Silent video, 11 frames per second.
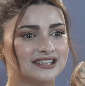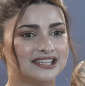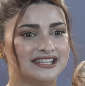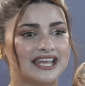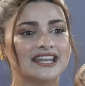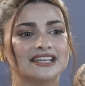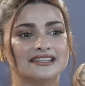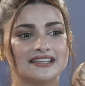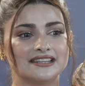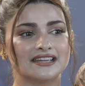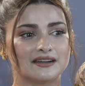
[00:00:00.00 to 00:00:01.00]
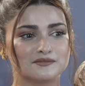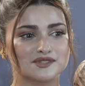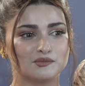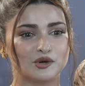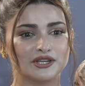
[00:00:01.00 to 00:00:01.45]
then I think there comes
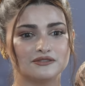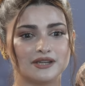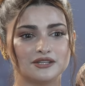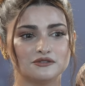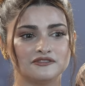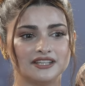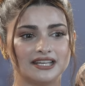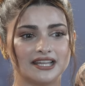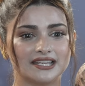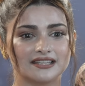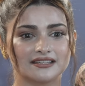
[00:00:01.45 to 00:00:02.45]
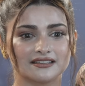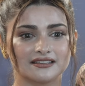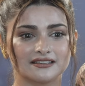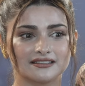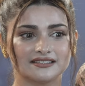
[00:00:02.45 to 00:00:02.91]
a point where you feel like
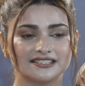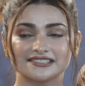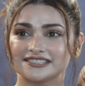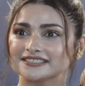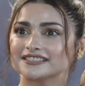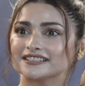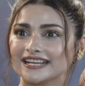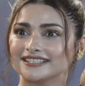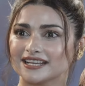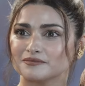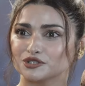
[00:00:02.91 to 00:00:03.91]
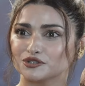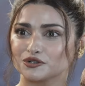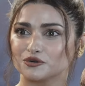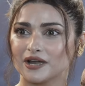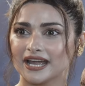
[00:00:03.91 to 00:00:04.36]
this is the right time to
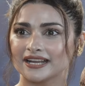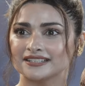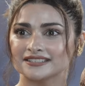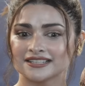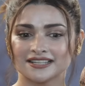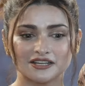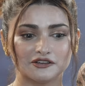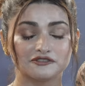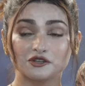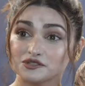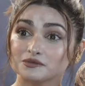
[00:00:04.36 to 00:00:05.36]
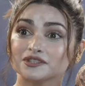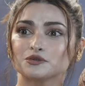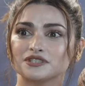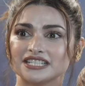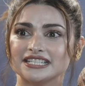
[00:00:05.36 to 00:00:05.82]
grow. And of course, with
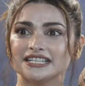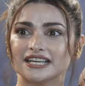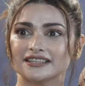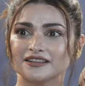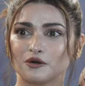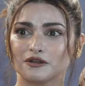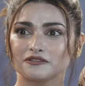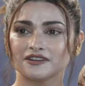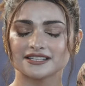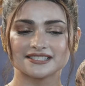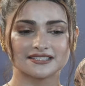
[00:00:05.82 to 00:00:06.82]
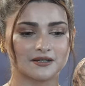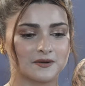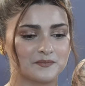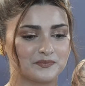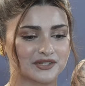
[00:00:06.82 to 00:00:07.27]
OTT, I think all of us,
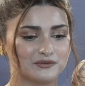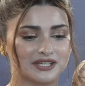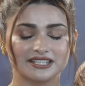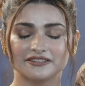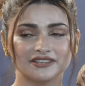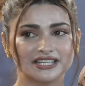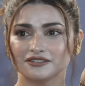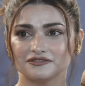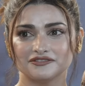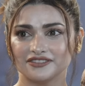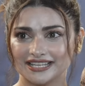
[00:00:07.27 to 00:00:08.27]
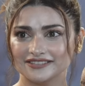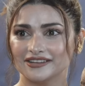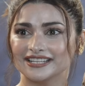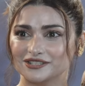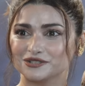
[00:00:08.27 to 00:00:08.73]
we are living in a very,
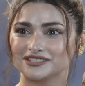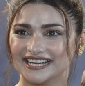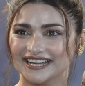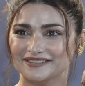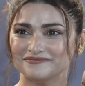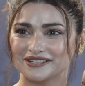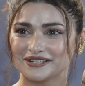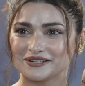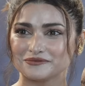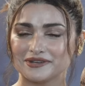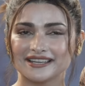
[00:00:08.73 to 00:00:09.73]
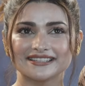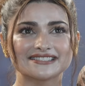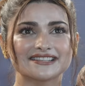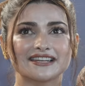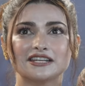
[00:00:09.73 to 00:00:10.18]
very good time where
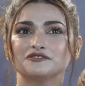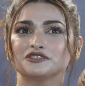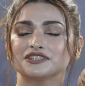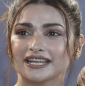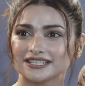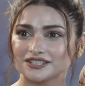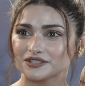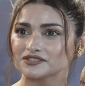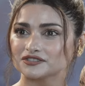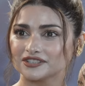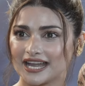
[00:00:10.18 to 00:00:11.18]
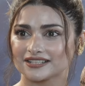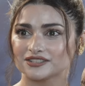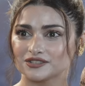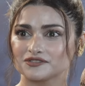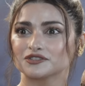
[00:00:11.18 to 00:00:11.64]
it's great for writers, for
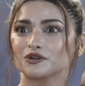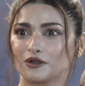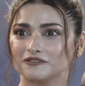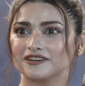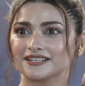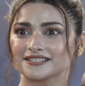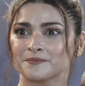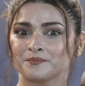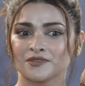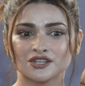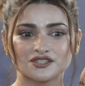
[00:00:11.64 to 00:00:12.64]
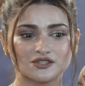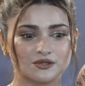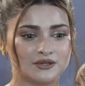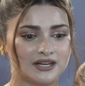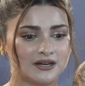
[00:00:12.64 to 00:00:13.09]
actors, for all of us.
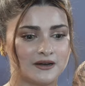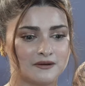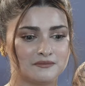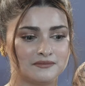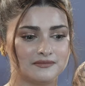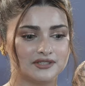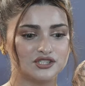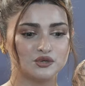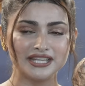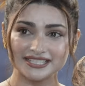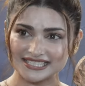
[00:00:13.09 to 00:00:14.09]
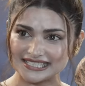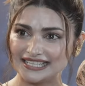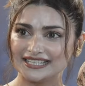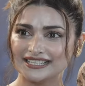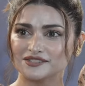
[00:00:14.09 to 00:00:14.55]
So doing a
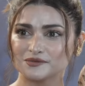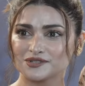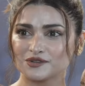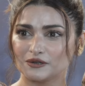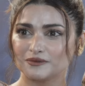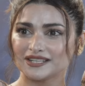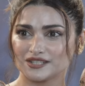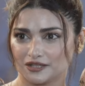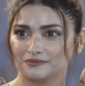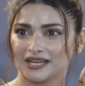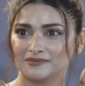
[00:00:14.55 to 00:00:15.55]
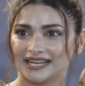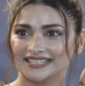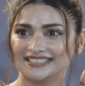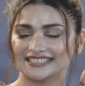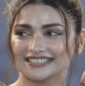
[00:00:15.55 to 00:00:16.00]
series was always on my
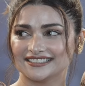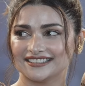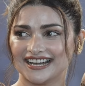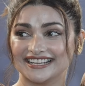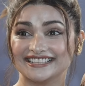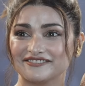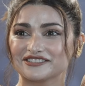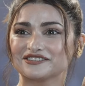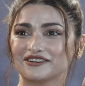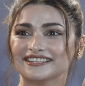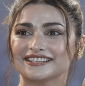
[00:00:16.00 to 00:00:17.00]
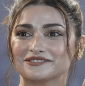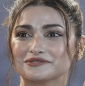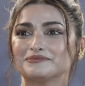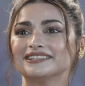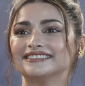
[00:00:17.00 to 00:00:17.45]
mind. I never thought that it
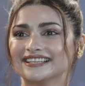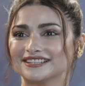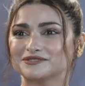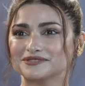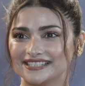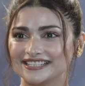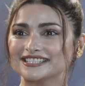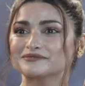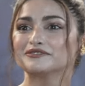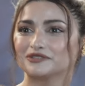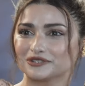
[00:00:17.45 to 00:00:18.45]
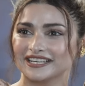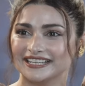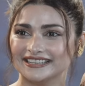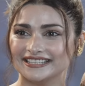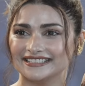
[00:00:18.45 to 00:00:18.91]
would be a Telugu series before a
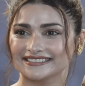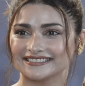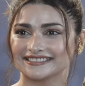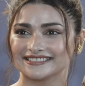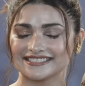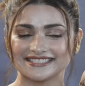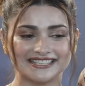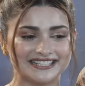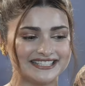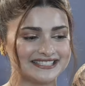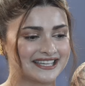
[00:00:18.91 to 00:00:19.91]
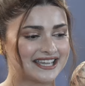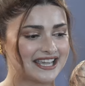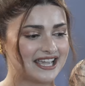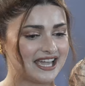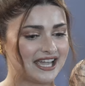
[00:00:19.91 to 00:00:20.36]
Hindi series.
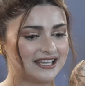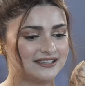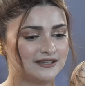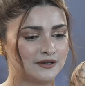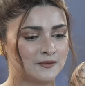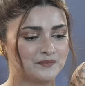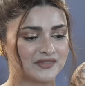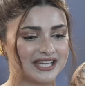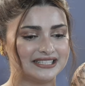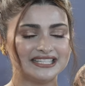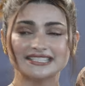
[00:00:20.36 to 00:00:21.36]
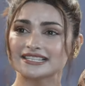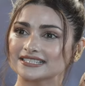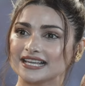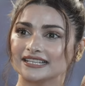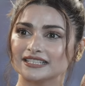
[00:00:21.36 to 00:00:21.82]
And I think it's
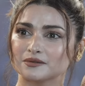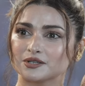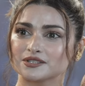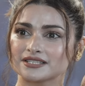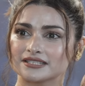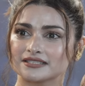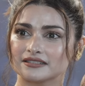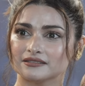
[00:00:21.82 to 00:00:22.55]
exciting because it's